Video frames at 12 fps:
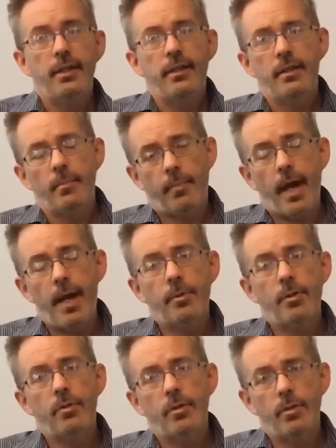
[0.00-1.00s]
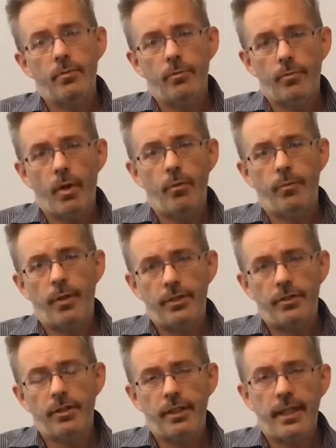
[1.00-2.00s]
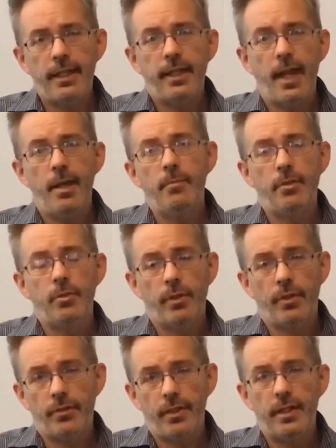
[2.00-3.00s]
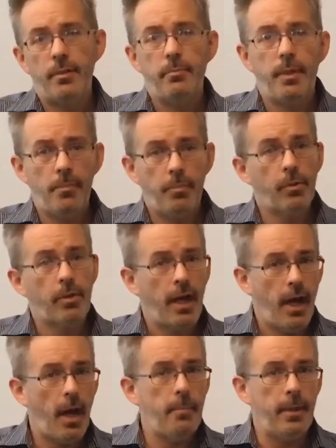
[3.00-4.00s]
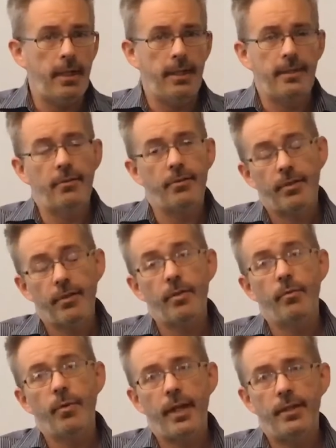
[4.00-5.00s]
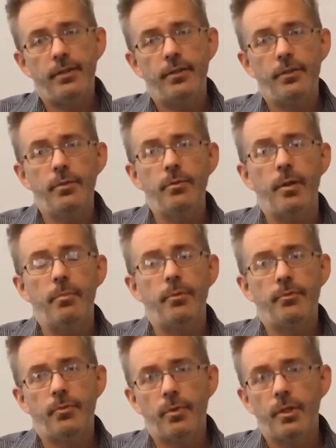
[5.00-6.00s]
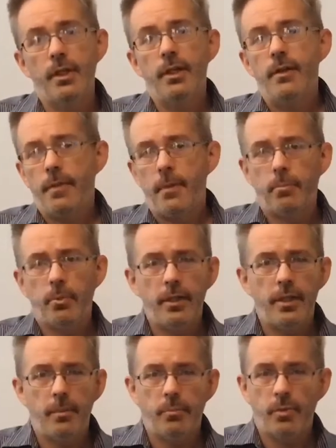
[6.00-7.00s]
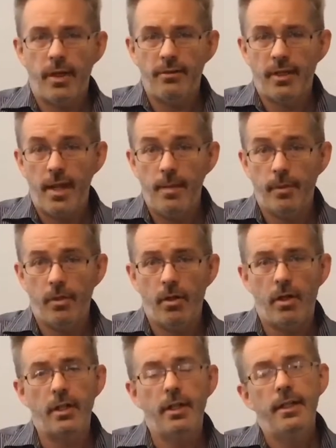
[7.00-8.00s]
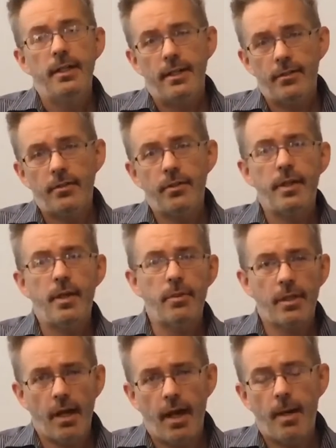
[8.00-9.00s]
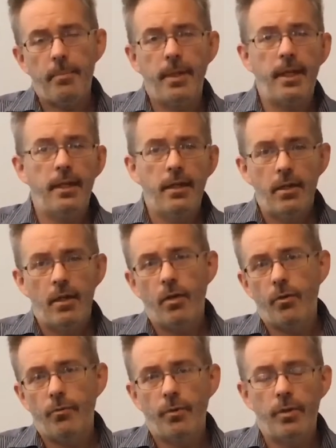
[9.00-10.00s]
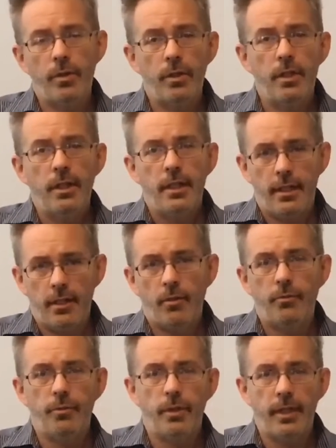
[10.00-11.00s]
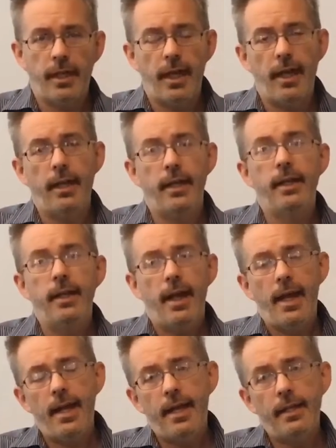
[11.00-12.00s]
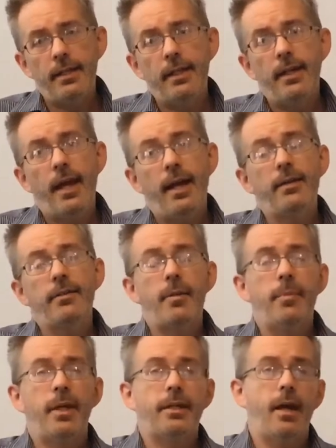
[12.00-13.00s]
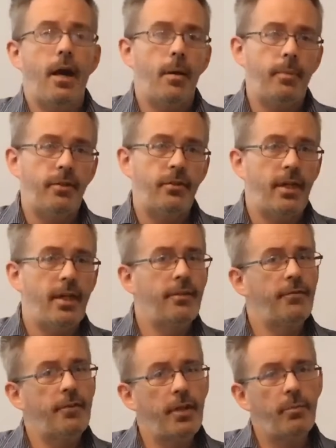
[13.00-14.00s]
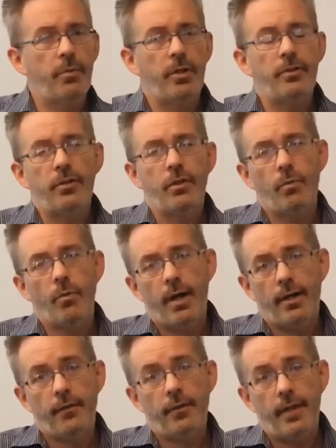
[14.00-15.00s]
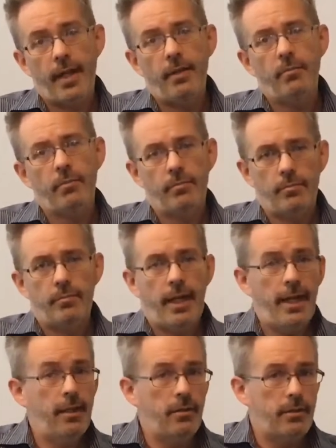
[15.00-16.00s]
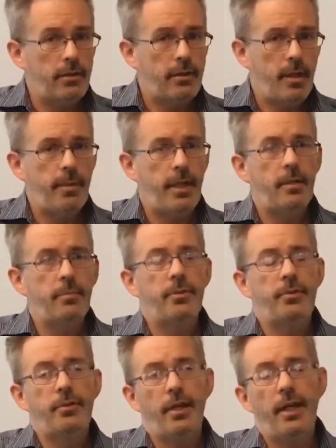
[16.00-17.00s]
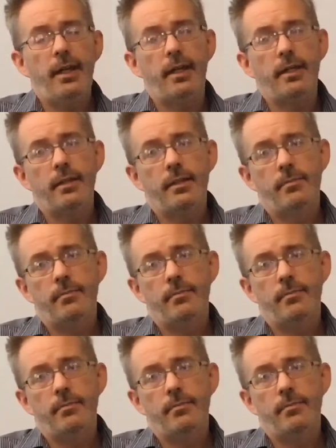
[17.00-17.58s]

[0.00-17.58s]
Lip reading: the Bible originally came to us and then people copied it. That was the only way to do it before the printing press came along. And so they would copy over and over again. And as they made copies, every once in a while, they erred. They made a mistake.